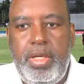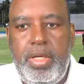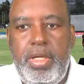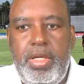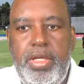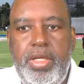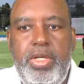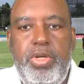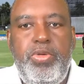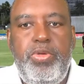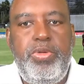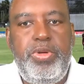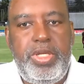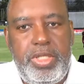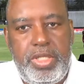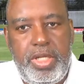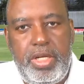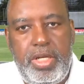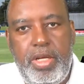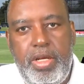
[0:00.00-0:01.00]
The
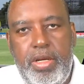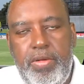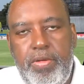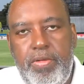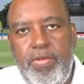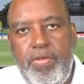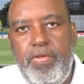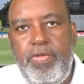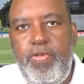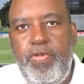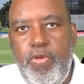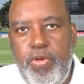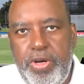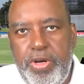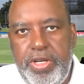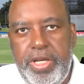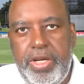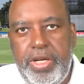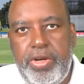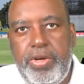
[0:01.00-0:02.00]
regional
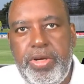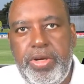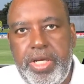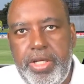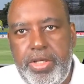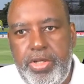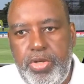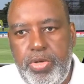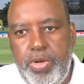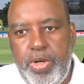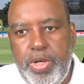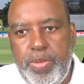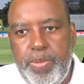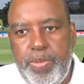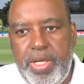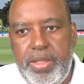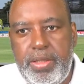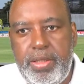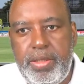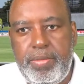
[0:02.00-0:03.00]
four-day cricket
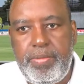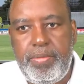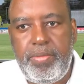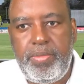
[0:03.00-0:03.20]
tournament